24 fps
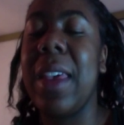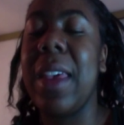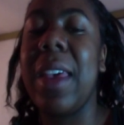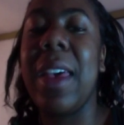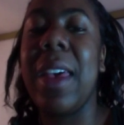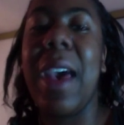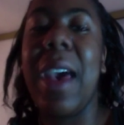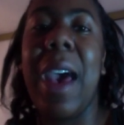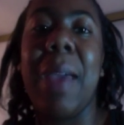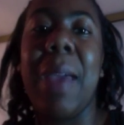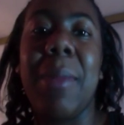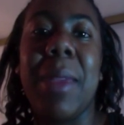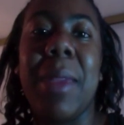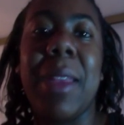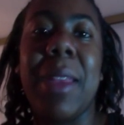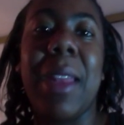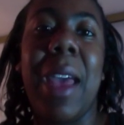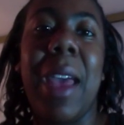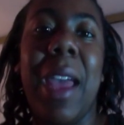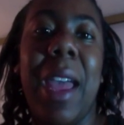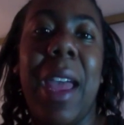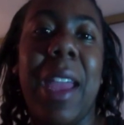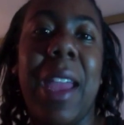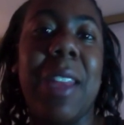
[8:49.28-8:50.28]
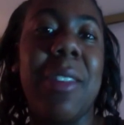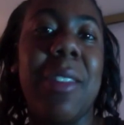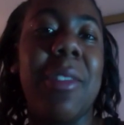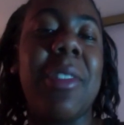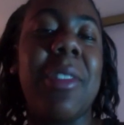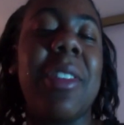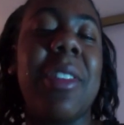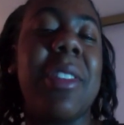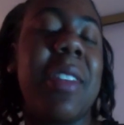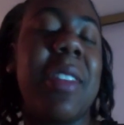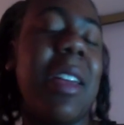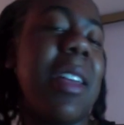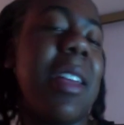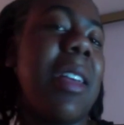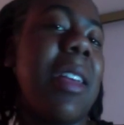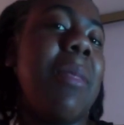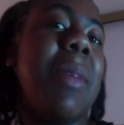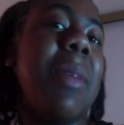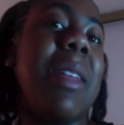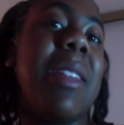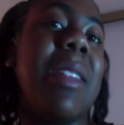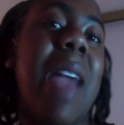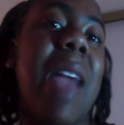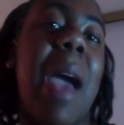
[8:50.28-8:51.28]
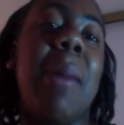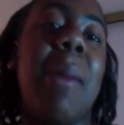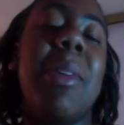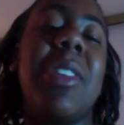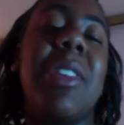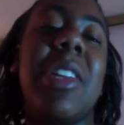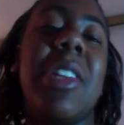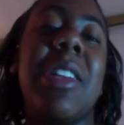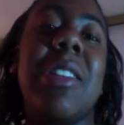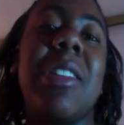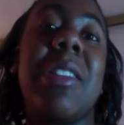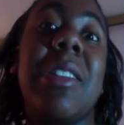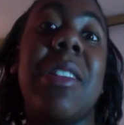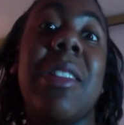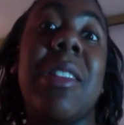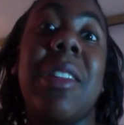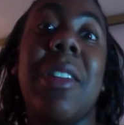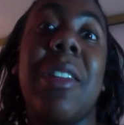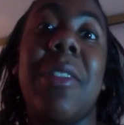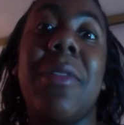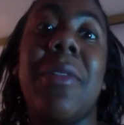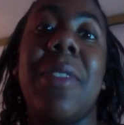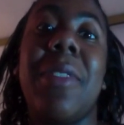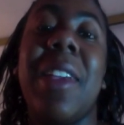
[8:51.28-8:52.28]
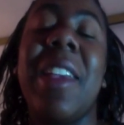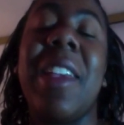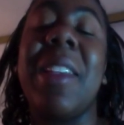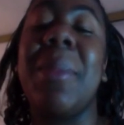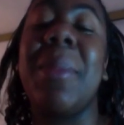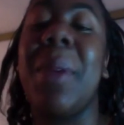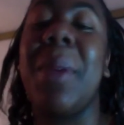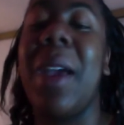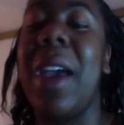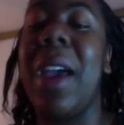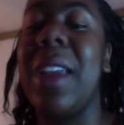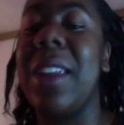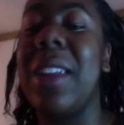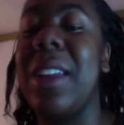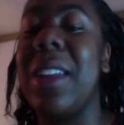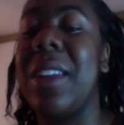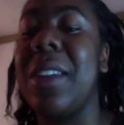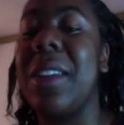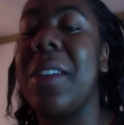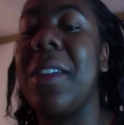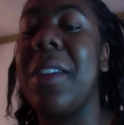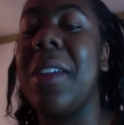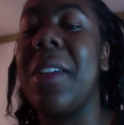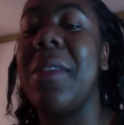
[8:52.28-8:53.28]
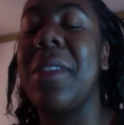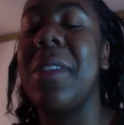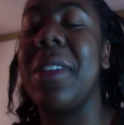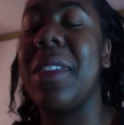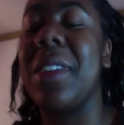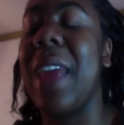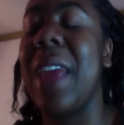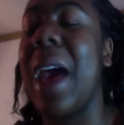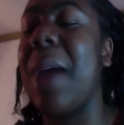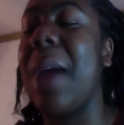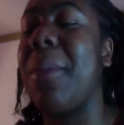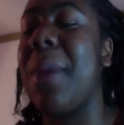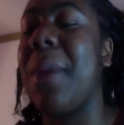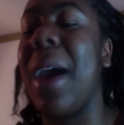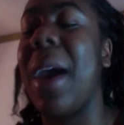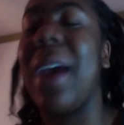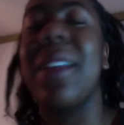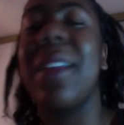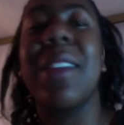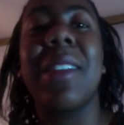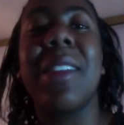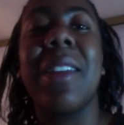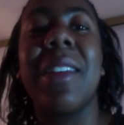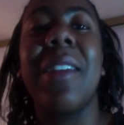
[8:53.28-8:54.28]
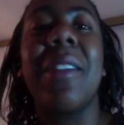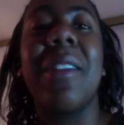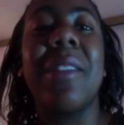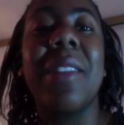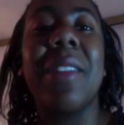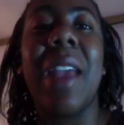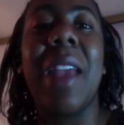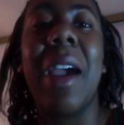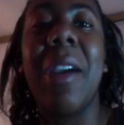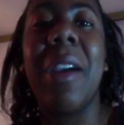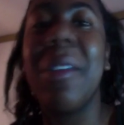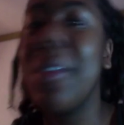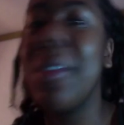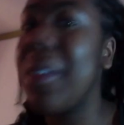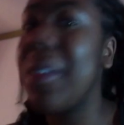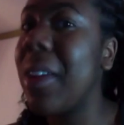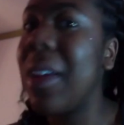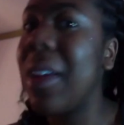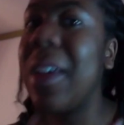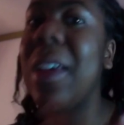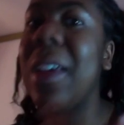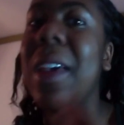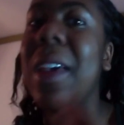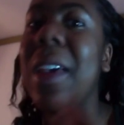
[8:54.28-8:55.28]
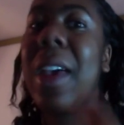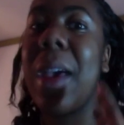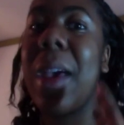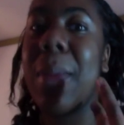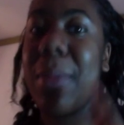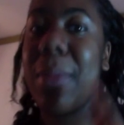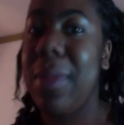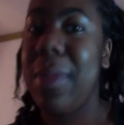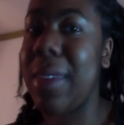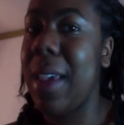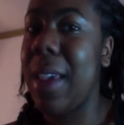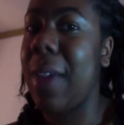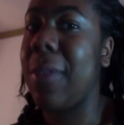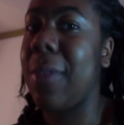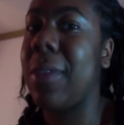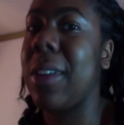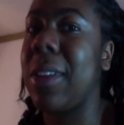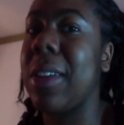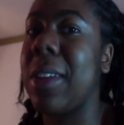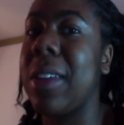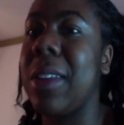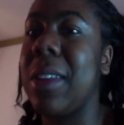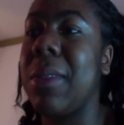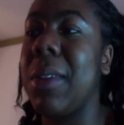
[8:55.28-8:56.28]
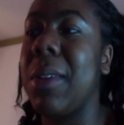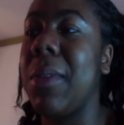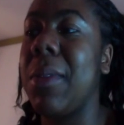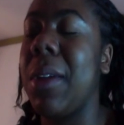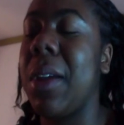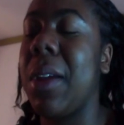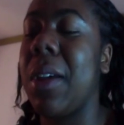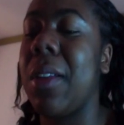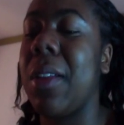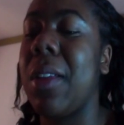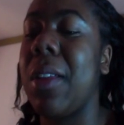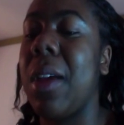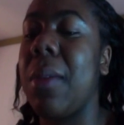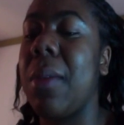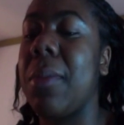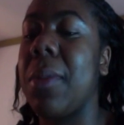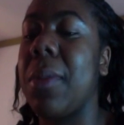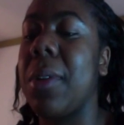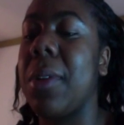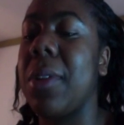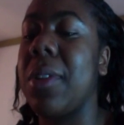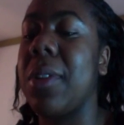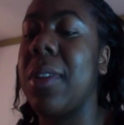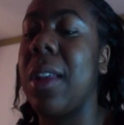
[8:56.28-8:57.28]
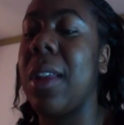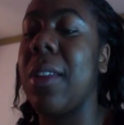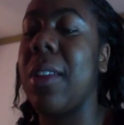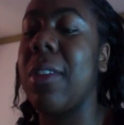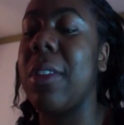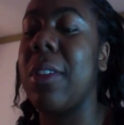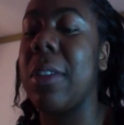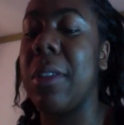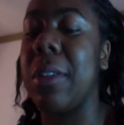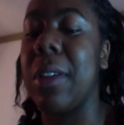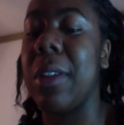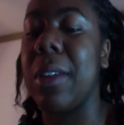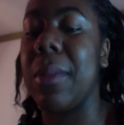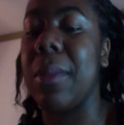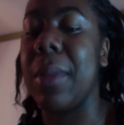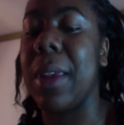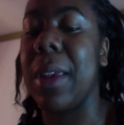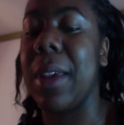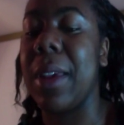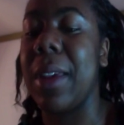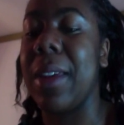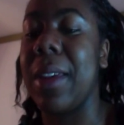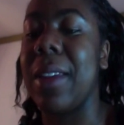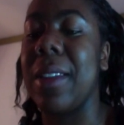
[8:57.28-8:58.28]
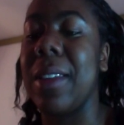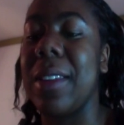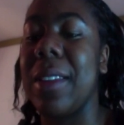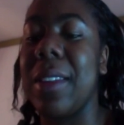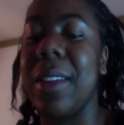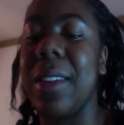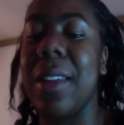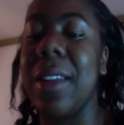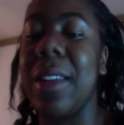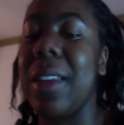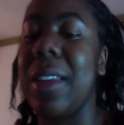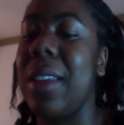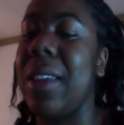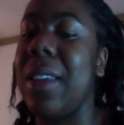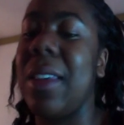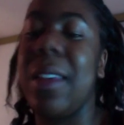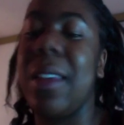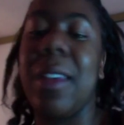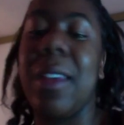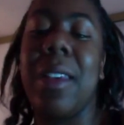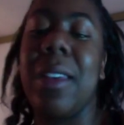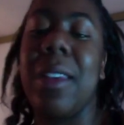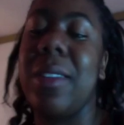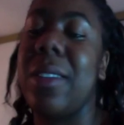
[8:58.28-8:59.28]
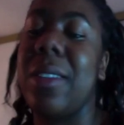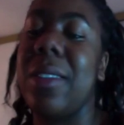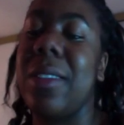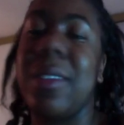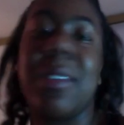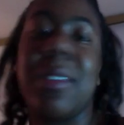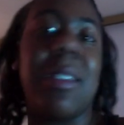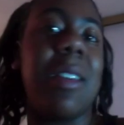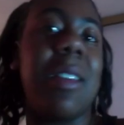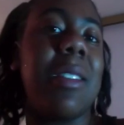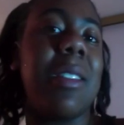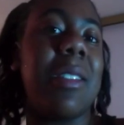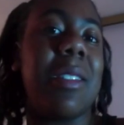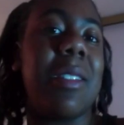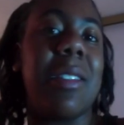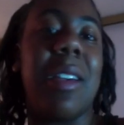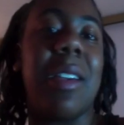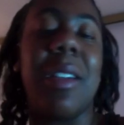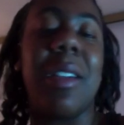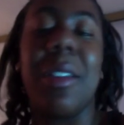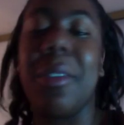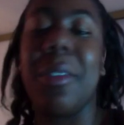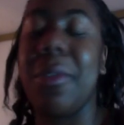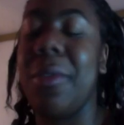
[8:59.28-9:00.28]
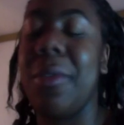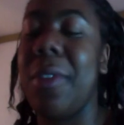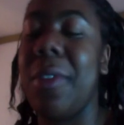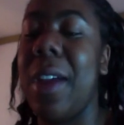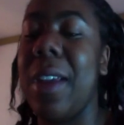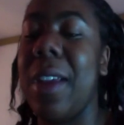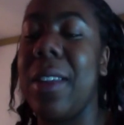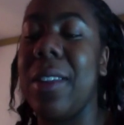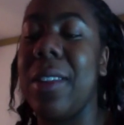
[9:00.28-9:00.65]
I mean, I know the sun can be damaging to your face, but I didn't know it was that bad. So now I'm definitely going to be wearing a lot more sunscreen because the sun is not our friend,